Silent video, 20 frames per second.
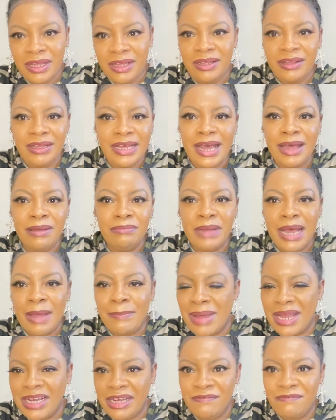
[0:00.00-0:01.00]
come
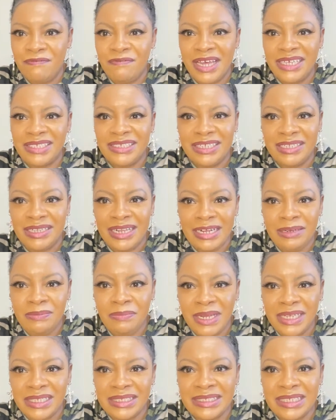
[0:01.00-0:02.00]
manifest in that
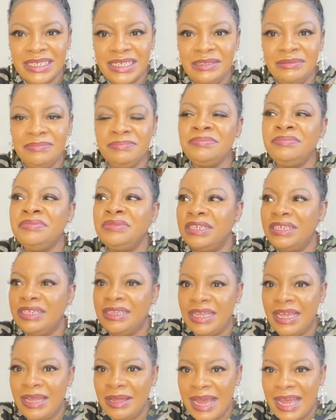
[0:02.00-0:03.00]
person.
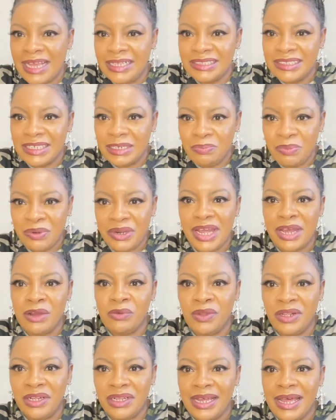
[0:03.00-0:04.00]
The answered prayer
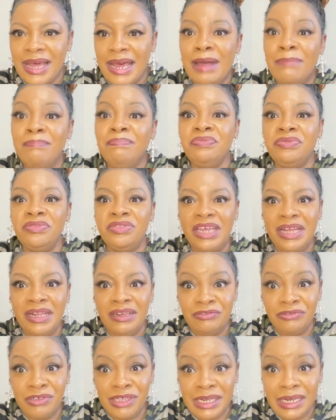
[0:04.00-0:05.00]
will come. They'll
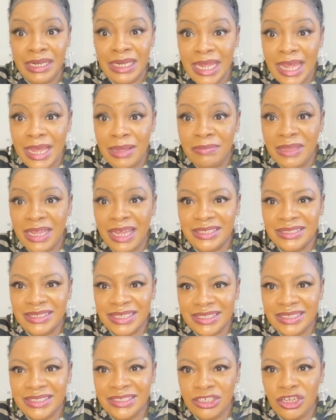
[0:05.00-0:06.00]
reclaim their
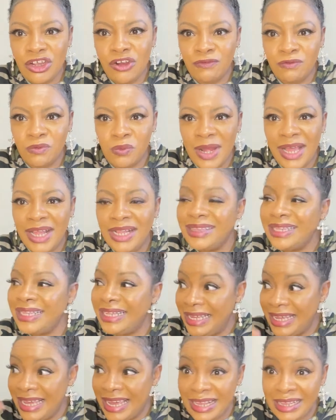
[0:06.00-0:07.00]
destiny of wealth
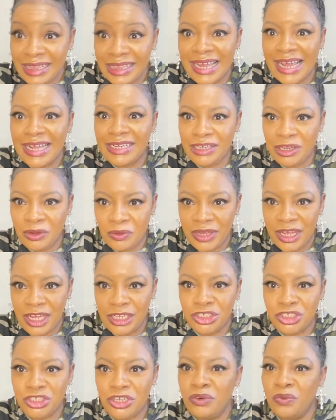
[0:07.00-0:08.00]
in that
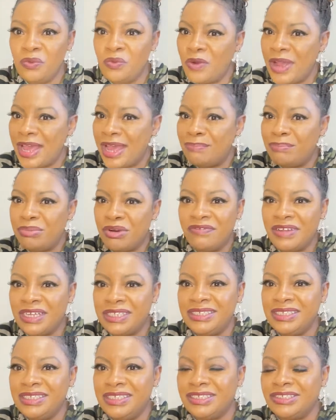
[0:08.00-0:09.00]
location where
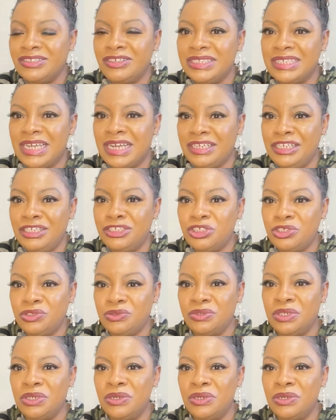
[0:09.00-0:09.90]
poverty is not an issue.